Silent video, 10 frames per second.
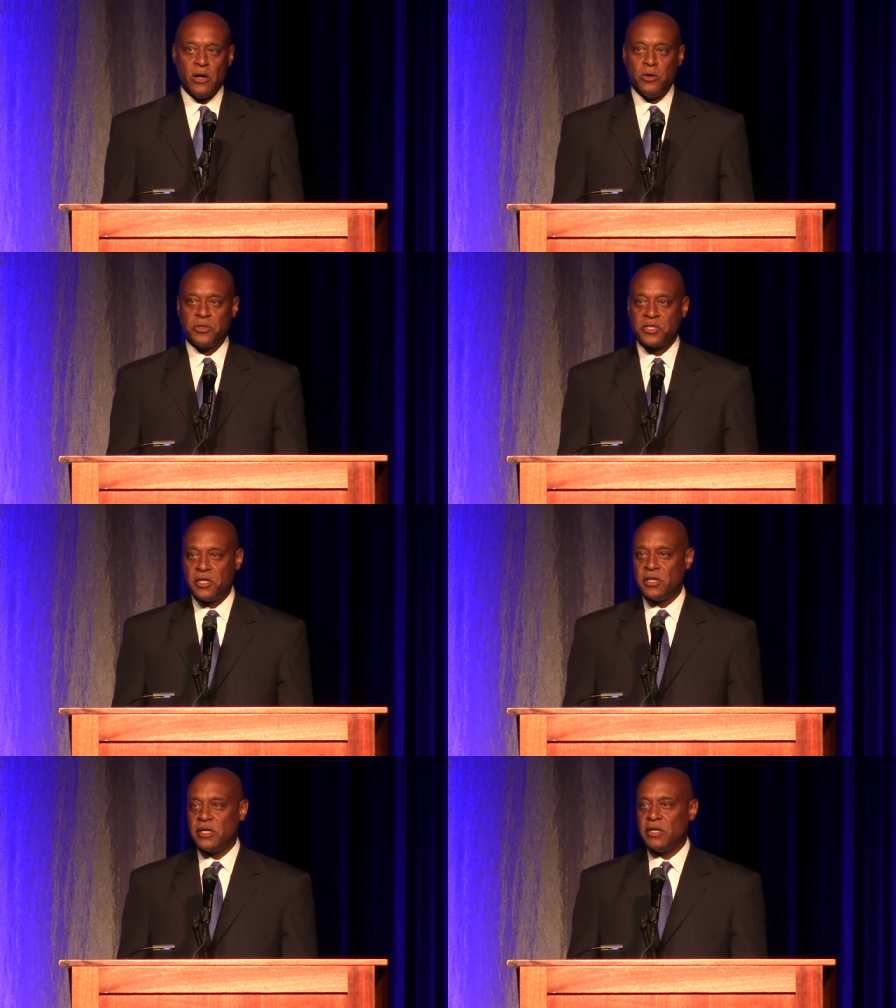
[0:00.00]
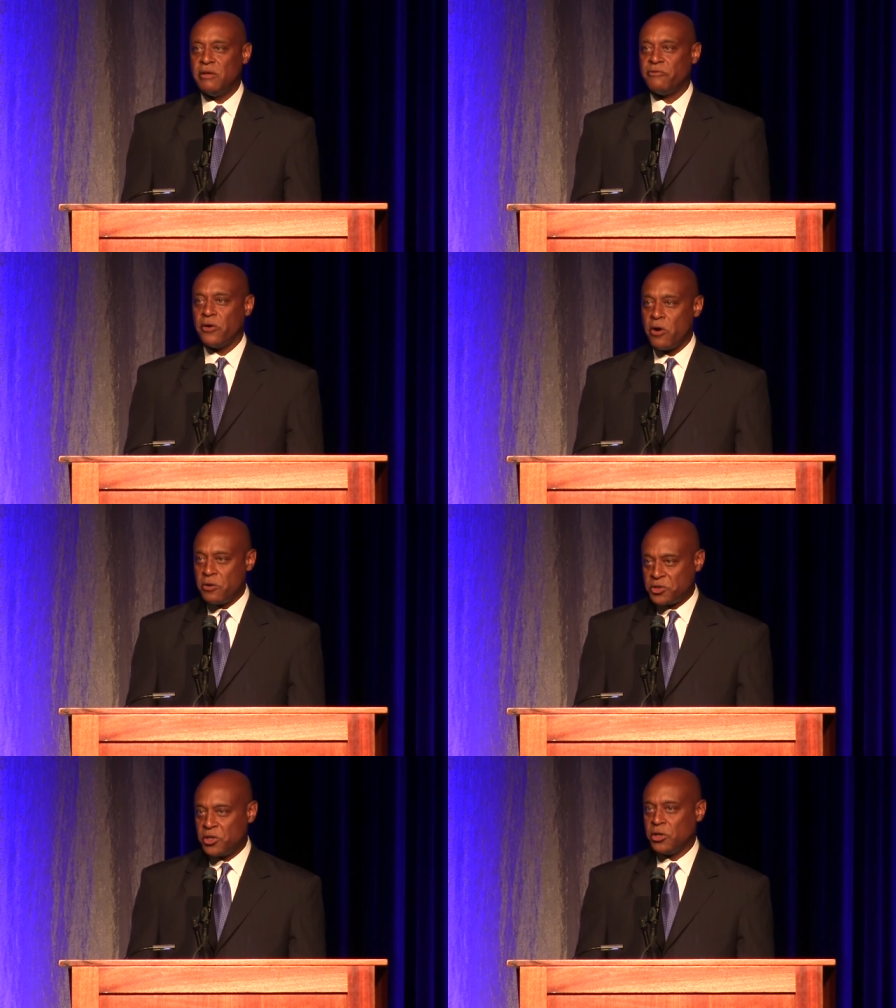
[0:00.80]
who stood for
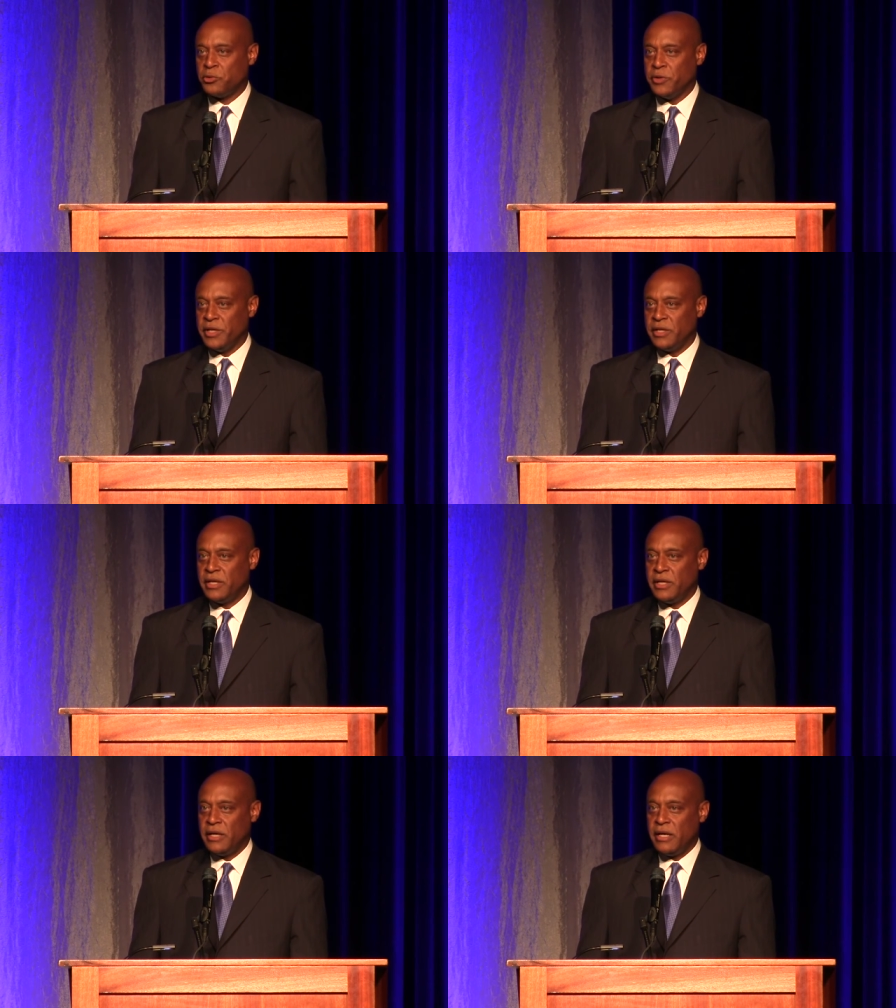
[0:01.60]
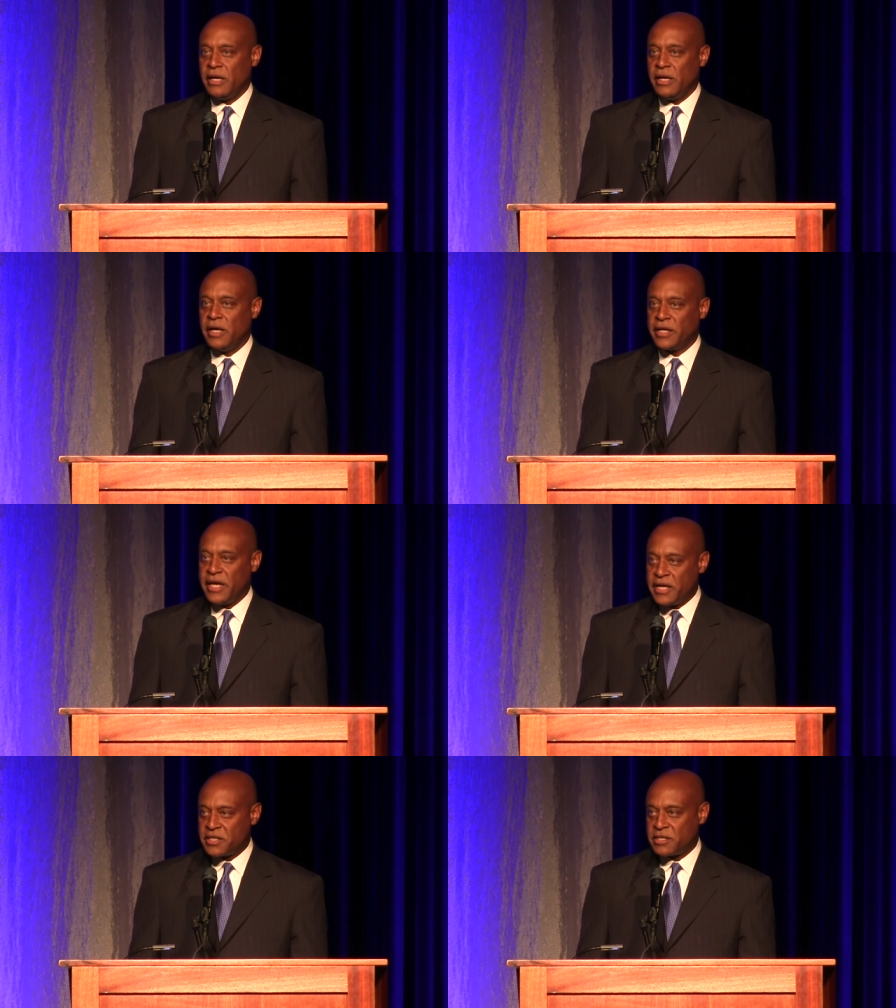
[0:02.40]
her children
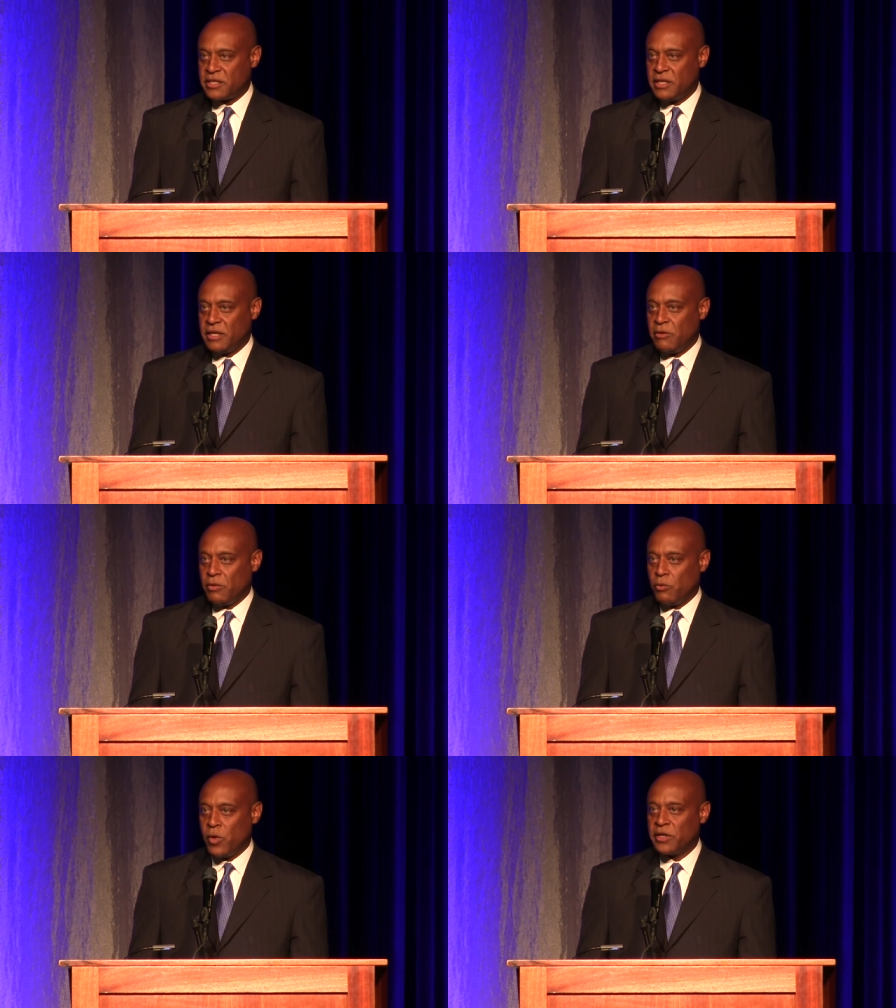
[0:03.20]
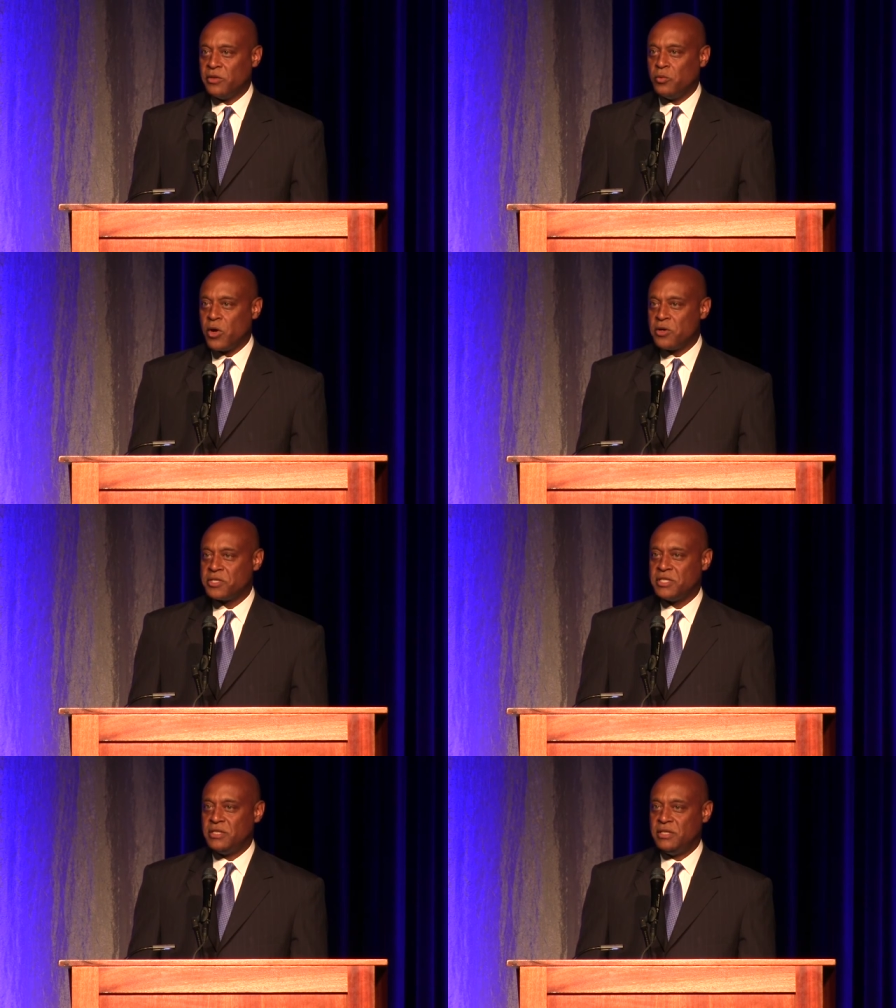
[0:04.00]
against one of the
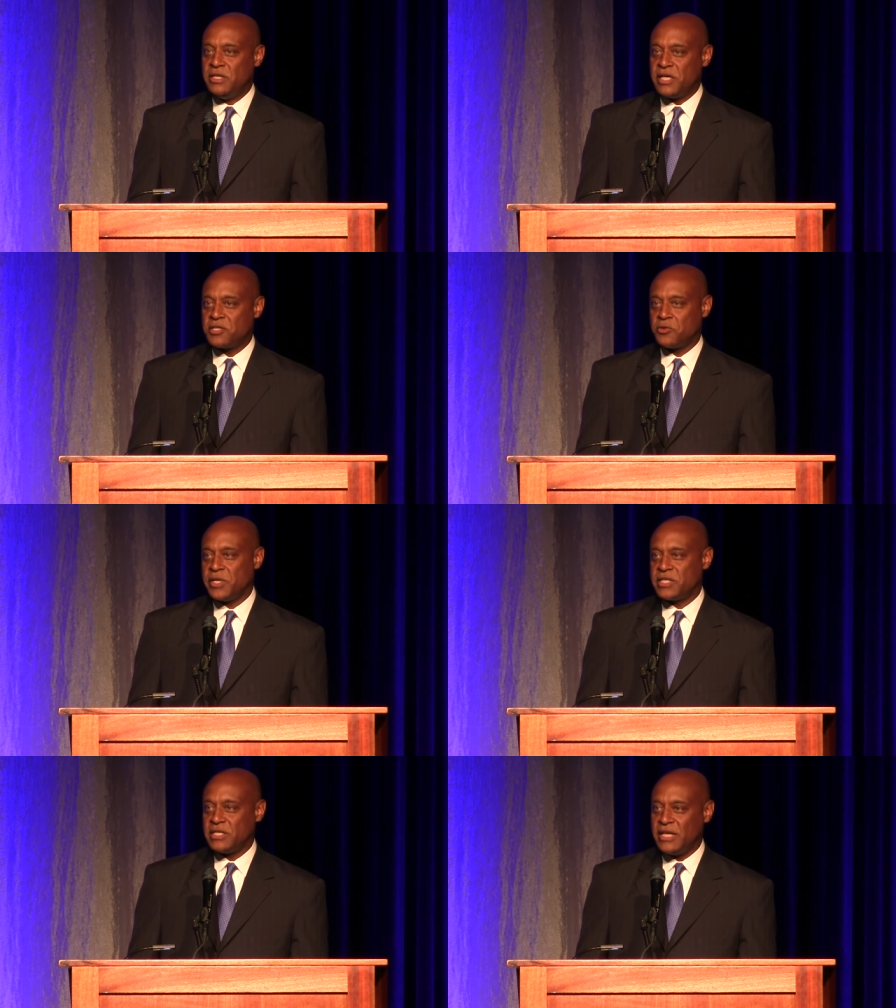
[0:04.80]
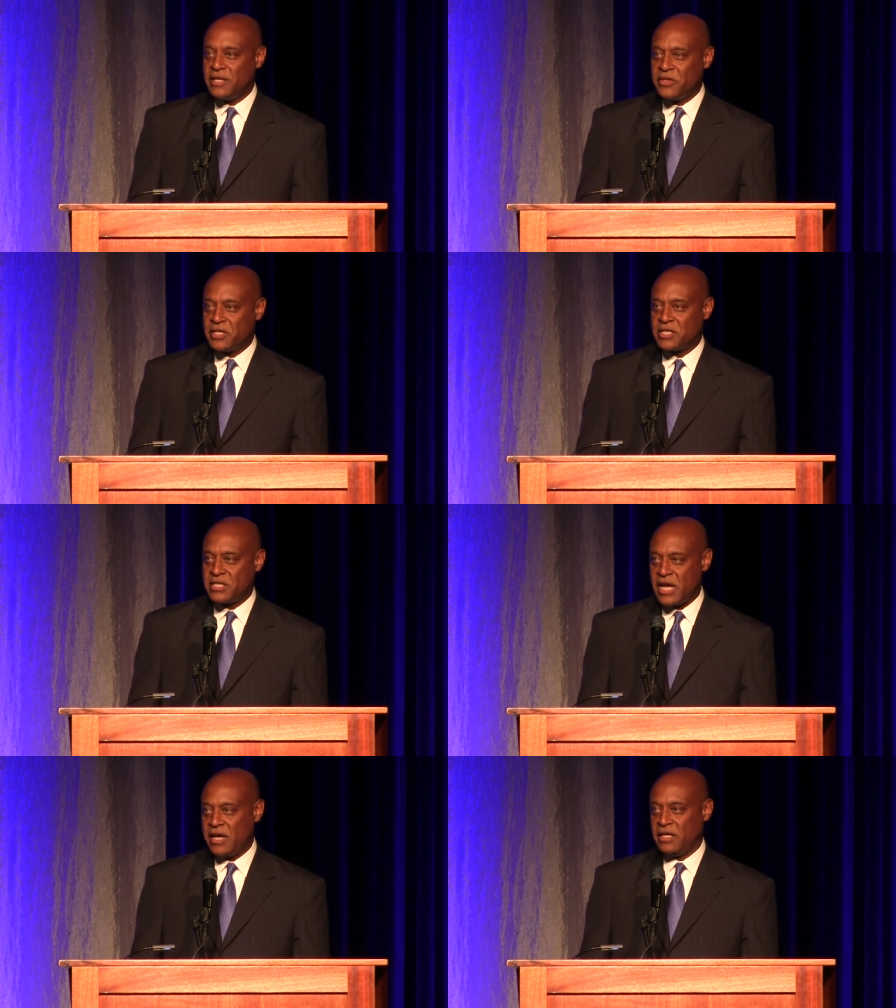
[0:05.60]
worst districts in this
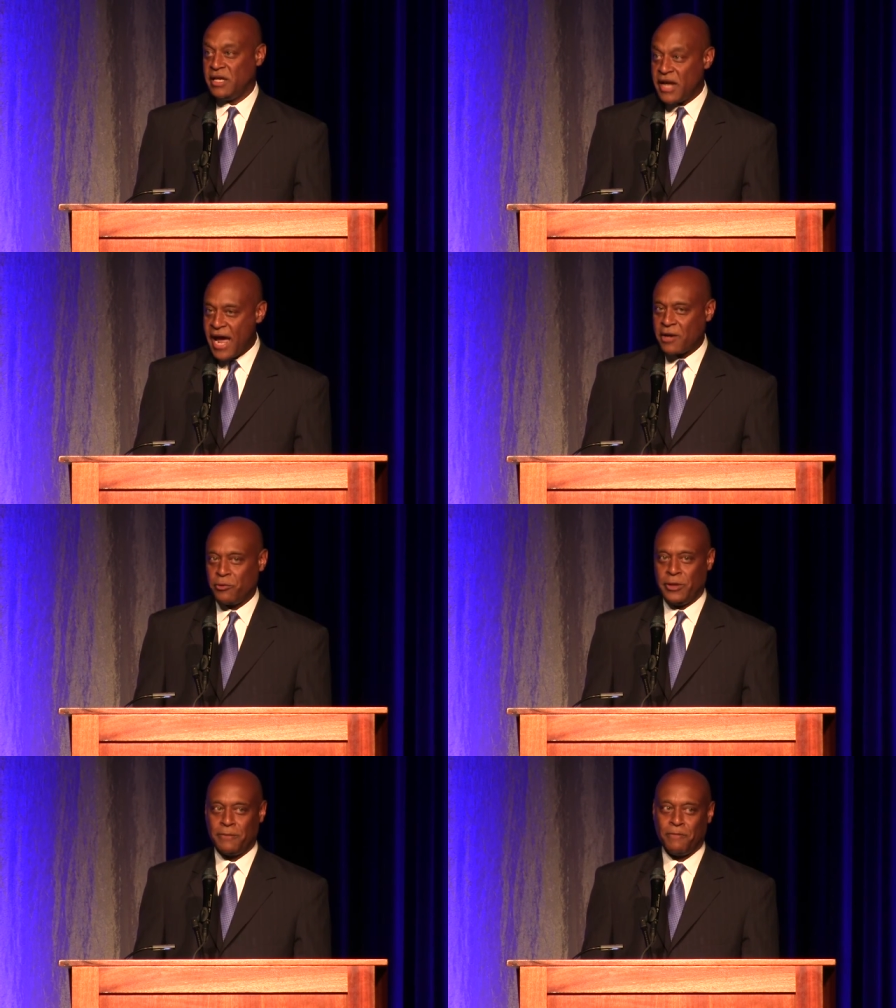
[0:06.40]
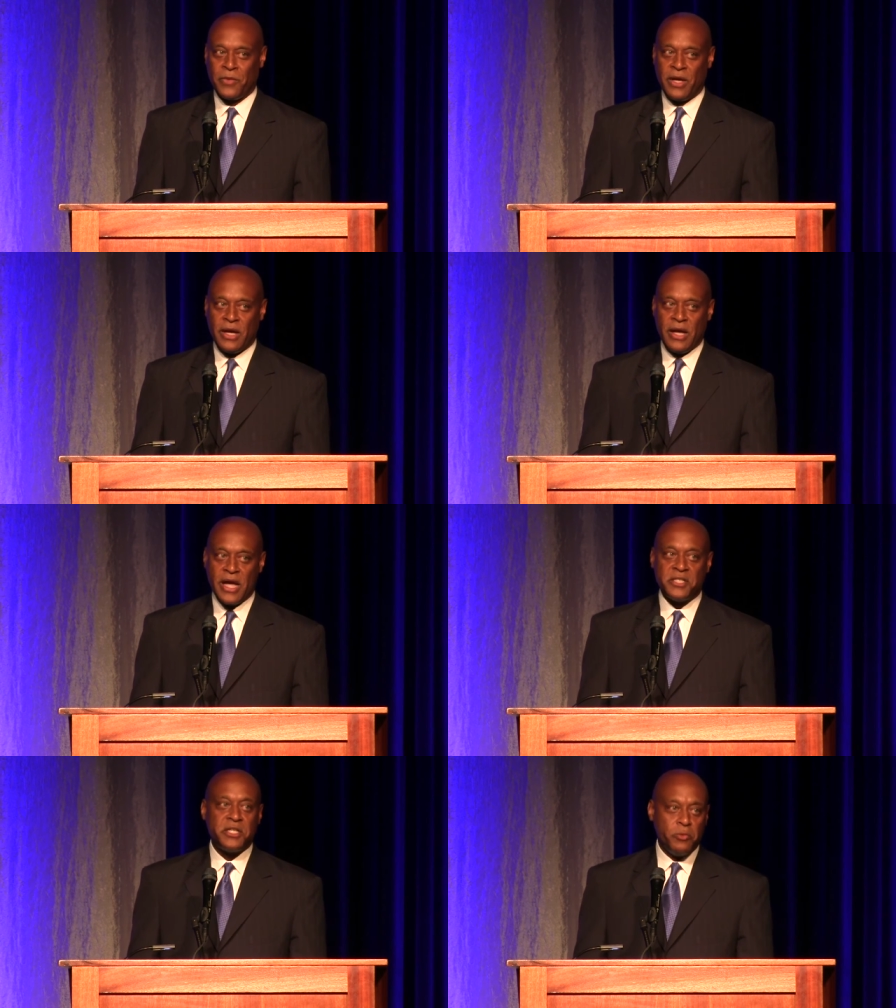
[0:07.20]
state, in Akron.
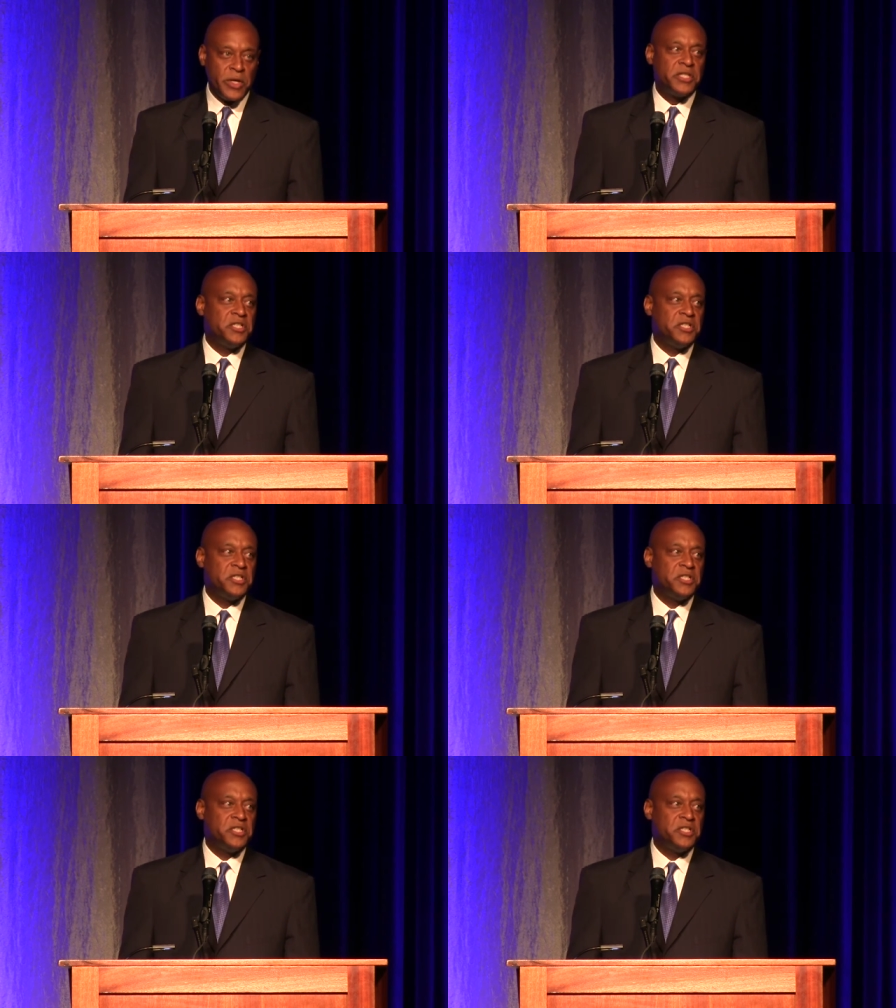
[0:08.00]
And she went